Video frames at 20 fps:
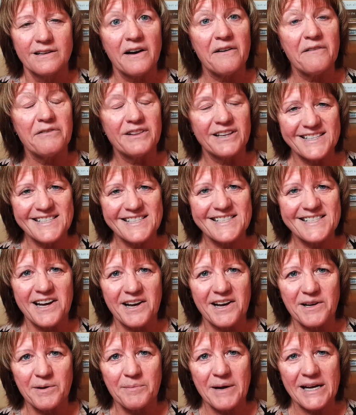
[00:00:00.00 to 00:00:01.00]
of Let's
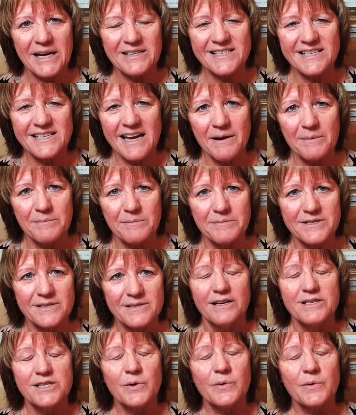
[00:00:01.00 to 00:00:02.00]
Talk About Scams.
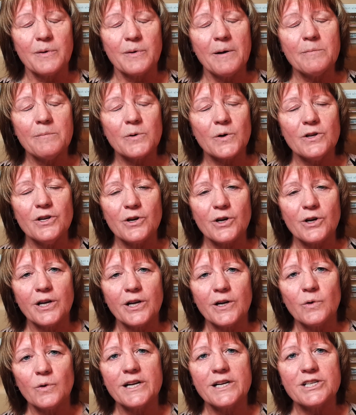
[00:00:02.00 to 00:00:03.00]
So remember, you're going
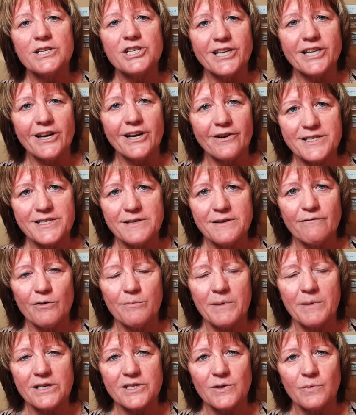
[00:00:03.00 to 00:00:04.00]
to want to share this
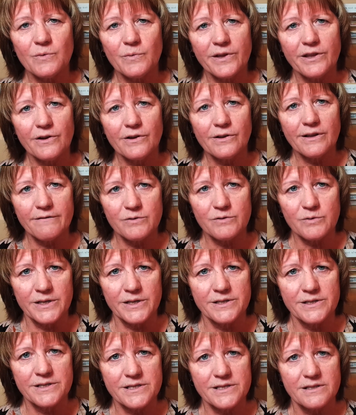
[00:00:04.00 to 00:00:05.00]
information with your loved
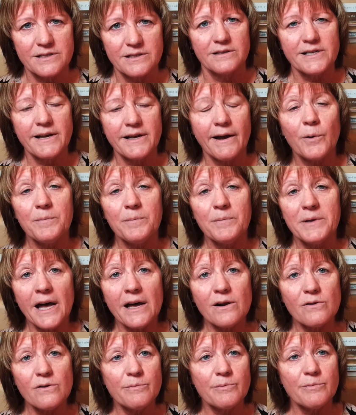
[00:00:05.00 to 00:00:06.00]
ones to help
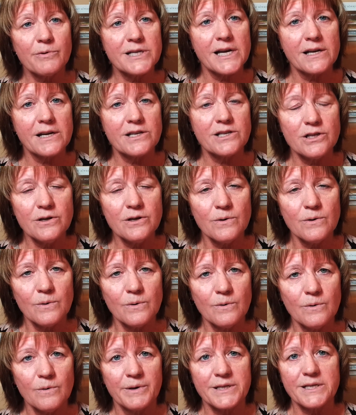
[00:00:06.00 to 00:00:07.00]
not only protect
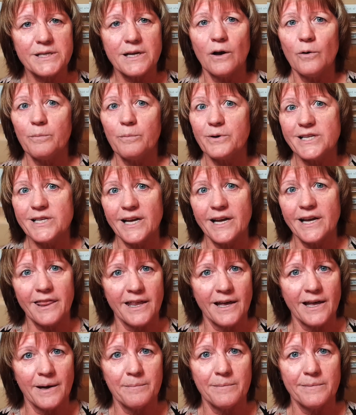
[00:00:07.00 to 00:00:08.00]
you, but to help protect
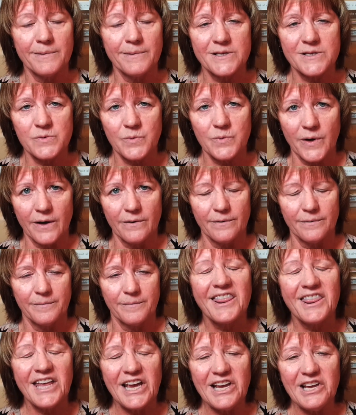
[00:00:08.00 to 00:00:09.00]
them as well.
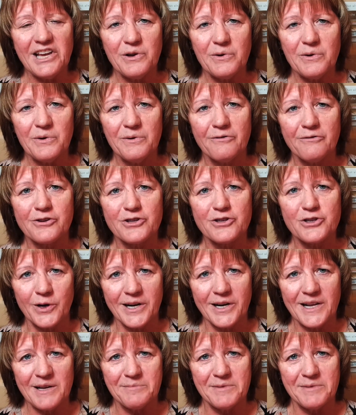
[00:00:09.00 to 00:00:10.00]
Thank you for
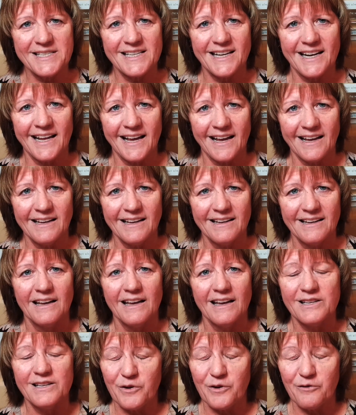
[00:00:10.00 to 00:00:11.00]
joining me today.
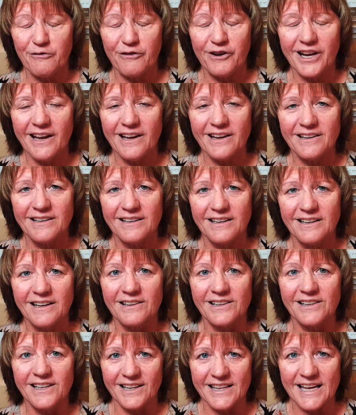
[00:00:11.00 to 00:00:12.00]
And don't forget,
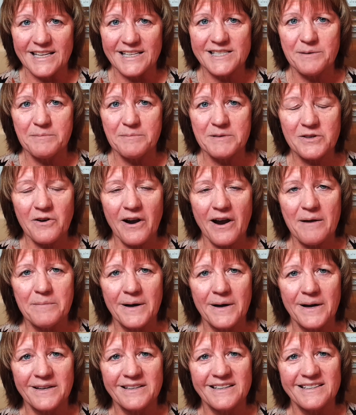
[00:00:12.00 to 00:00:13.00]
click that subscribe
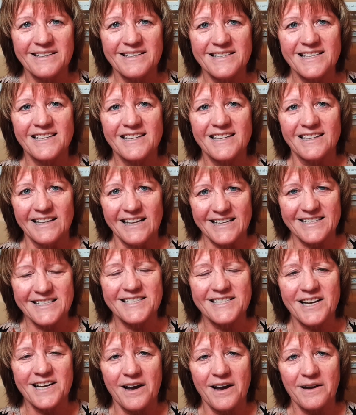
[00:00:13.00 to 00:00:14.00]
button to the
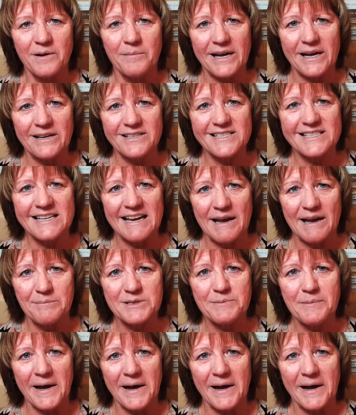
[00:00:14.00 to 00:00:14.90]
Let's Talk About Scams